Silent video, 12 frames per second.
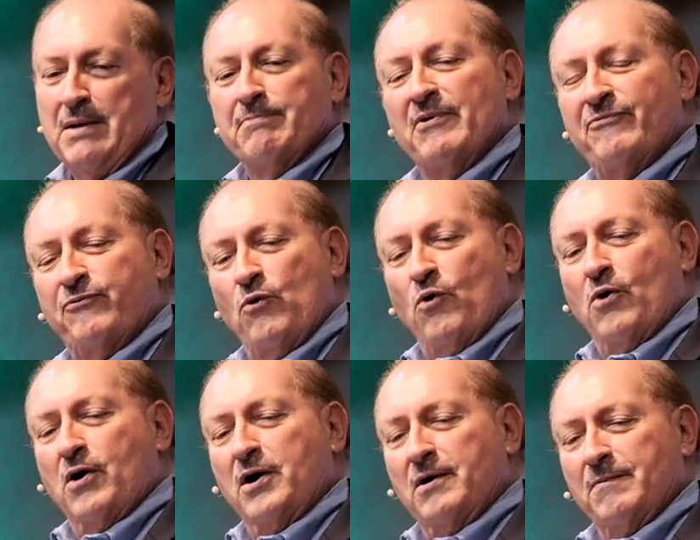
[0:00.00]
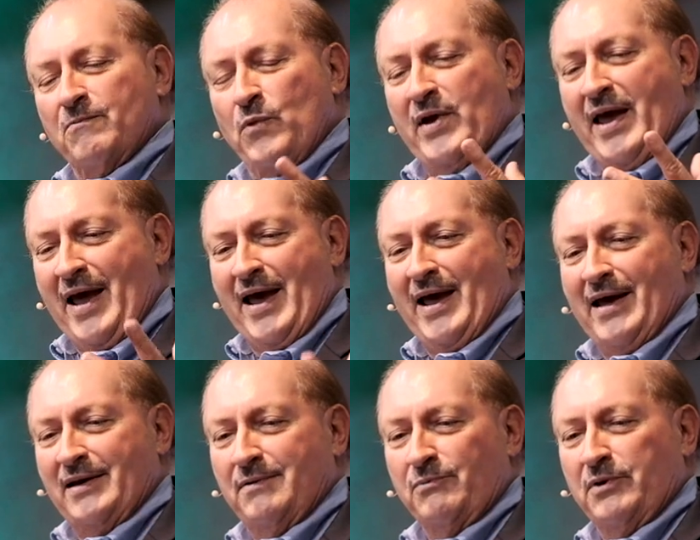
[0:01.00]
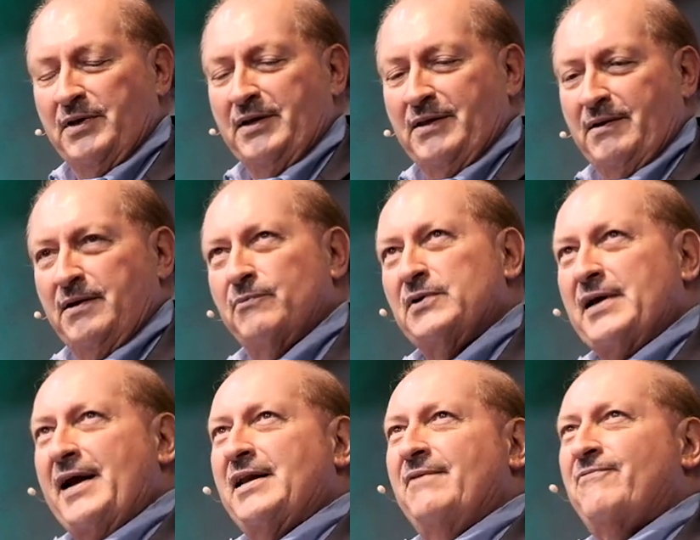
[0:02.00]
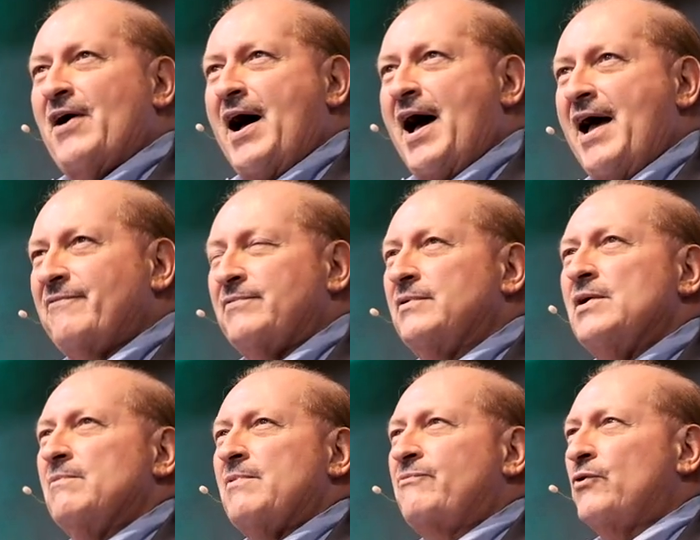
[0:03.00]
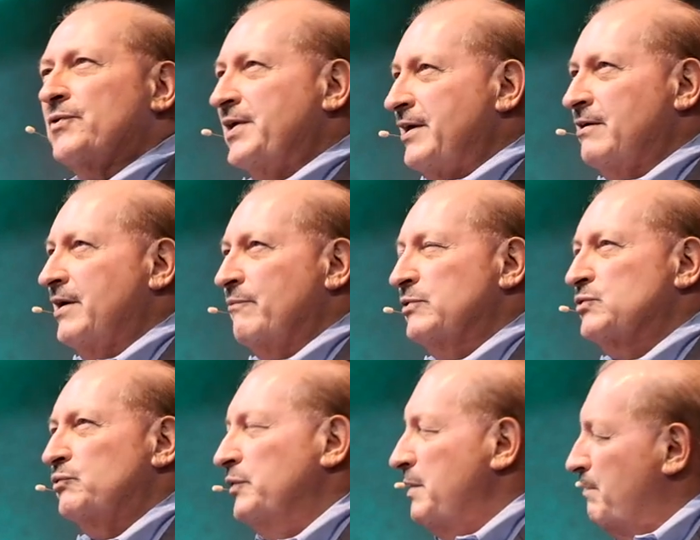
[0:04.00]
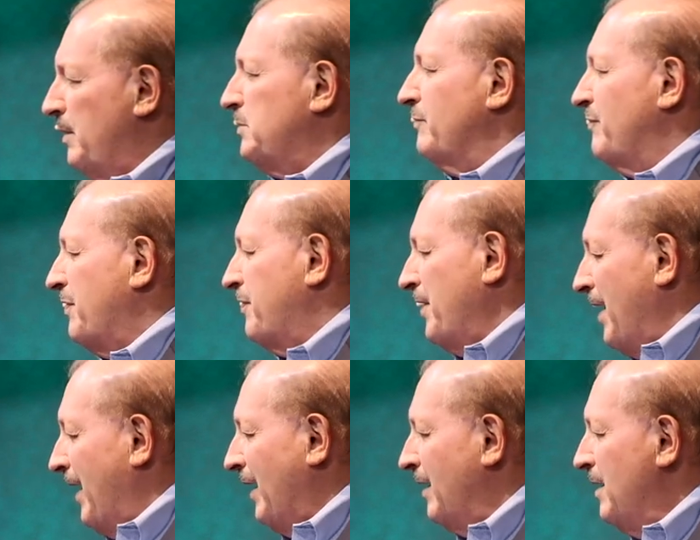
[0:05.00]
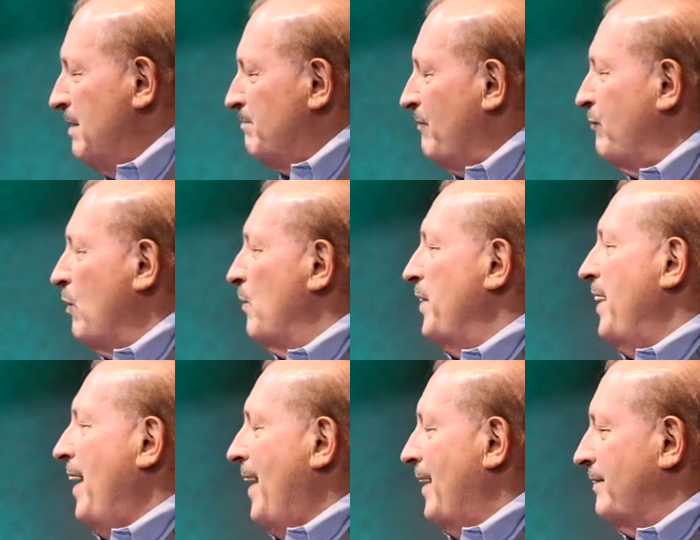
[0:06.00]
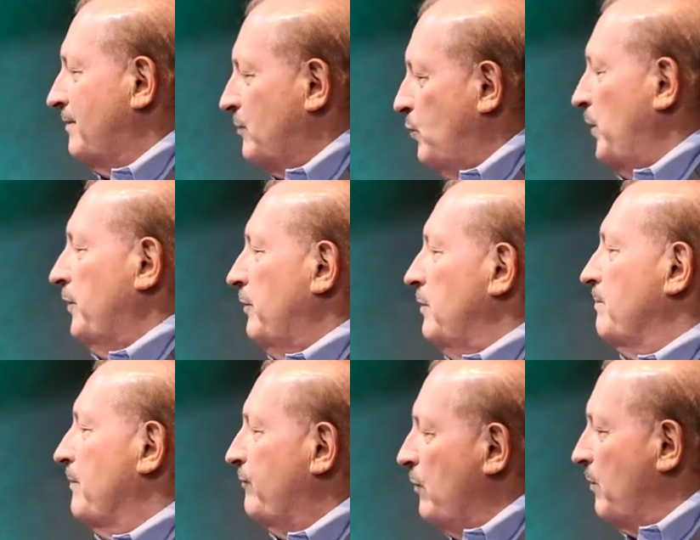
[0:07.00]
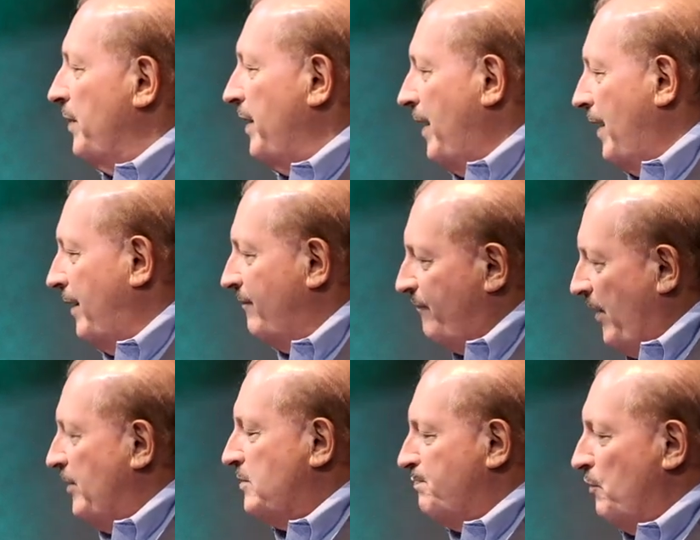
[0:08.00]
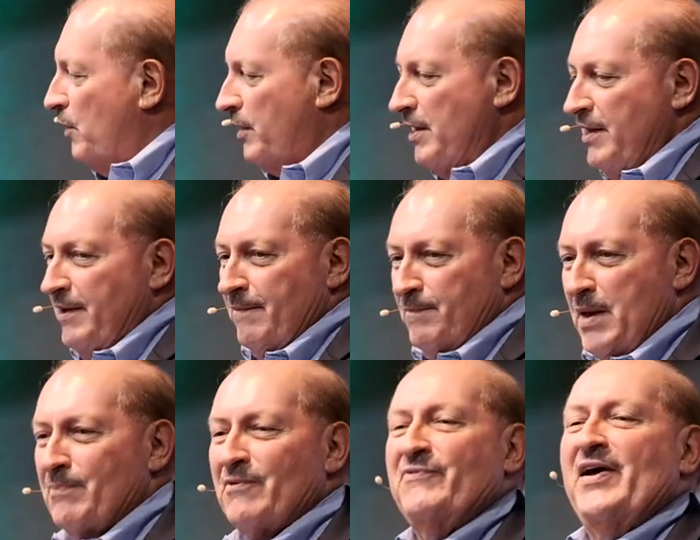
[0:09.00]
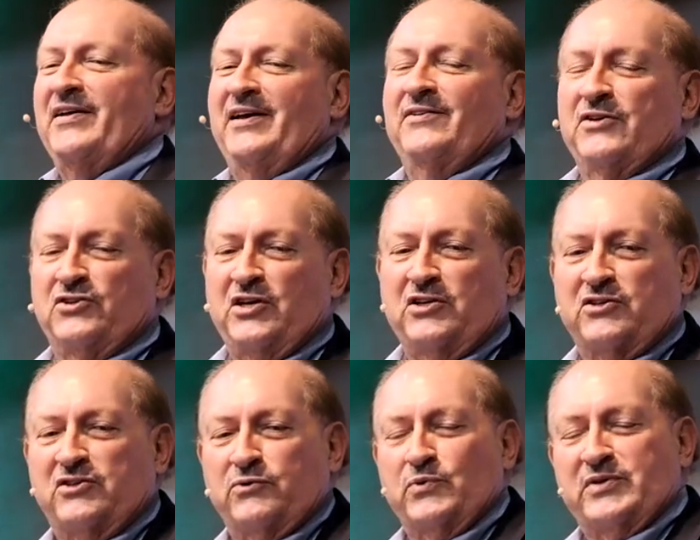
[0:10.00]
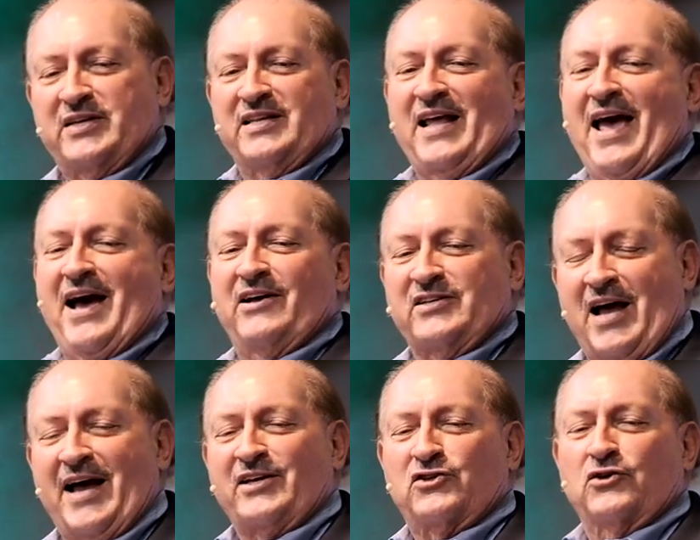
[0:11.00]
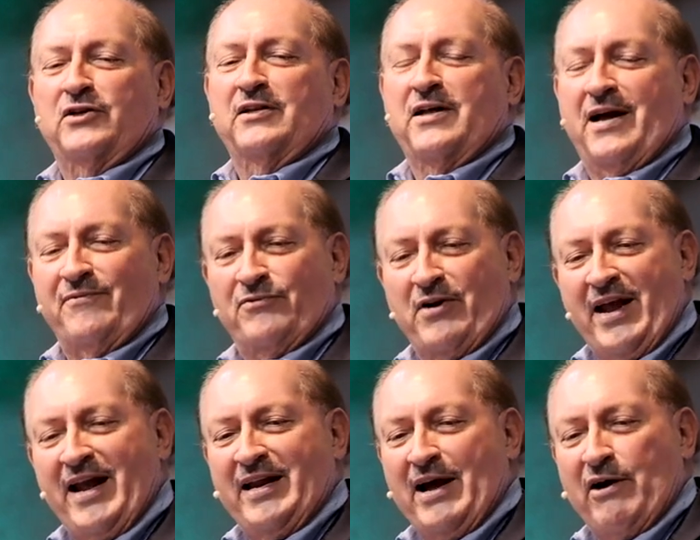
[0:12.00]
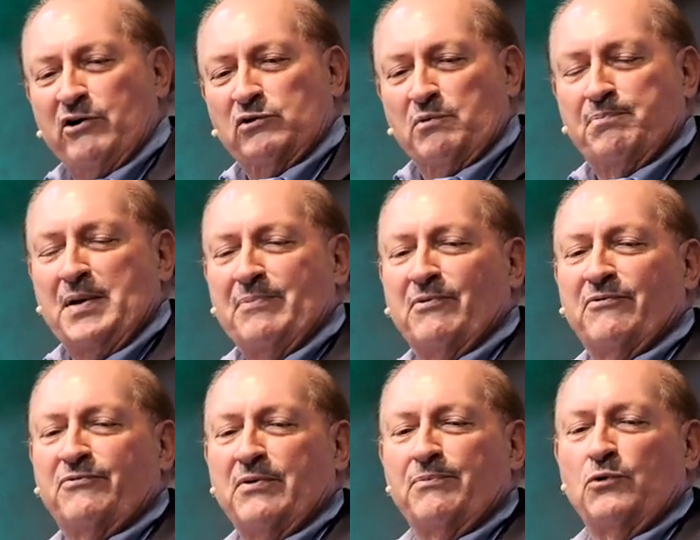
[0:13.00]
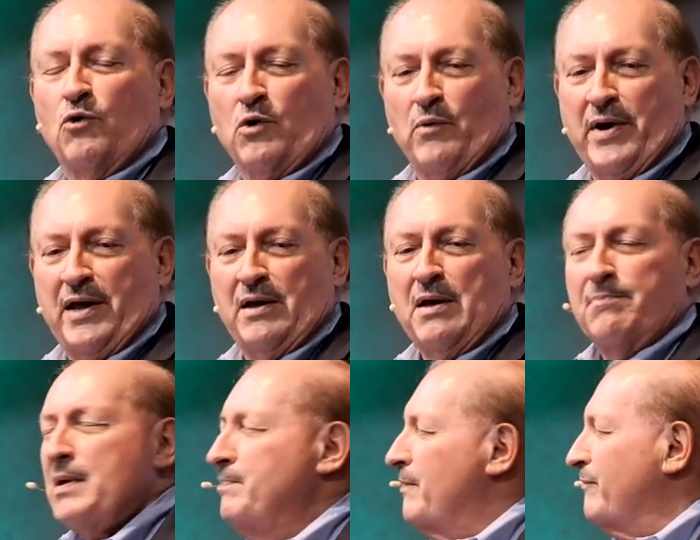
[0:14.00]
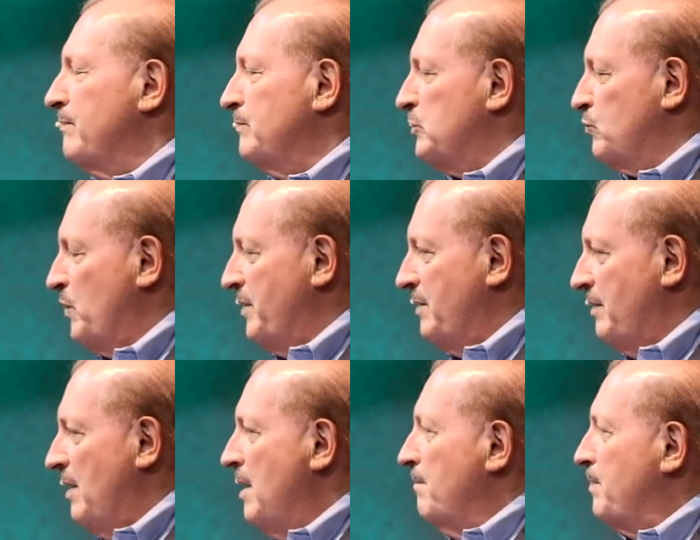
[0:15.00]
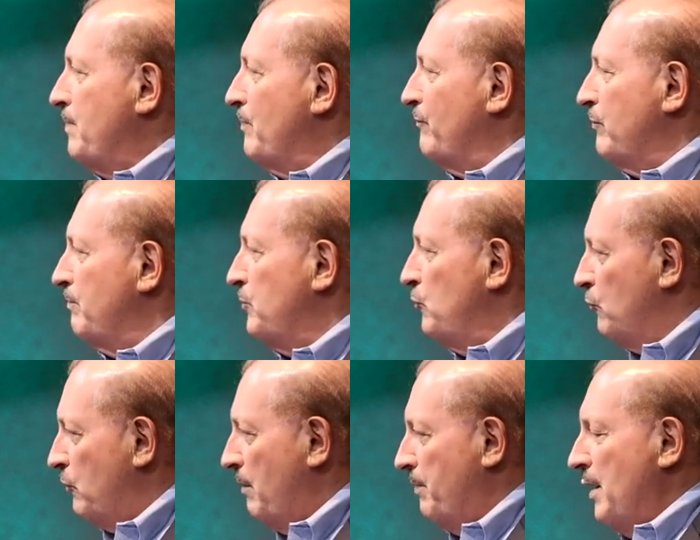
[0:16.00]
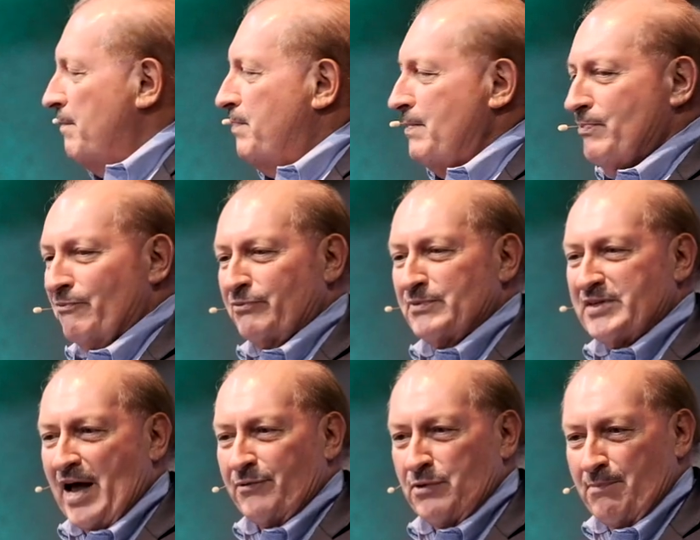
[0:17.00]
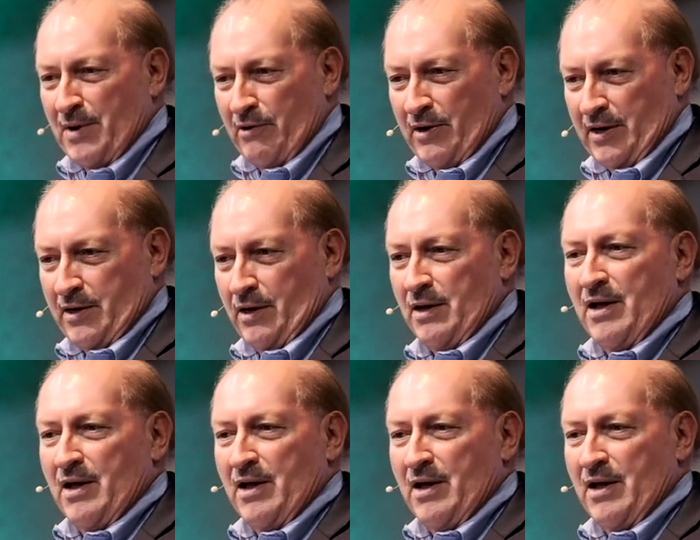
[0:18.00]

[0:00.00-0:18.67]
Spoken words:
Before we had really, in 95, before the internet was really much of a thing, before we had Twitter, and before we had Facebook, people found out that Jesus was in the house. I stood in line for 8 hours with people from Norway, people from Sweden, people from Europe, people from South America,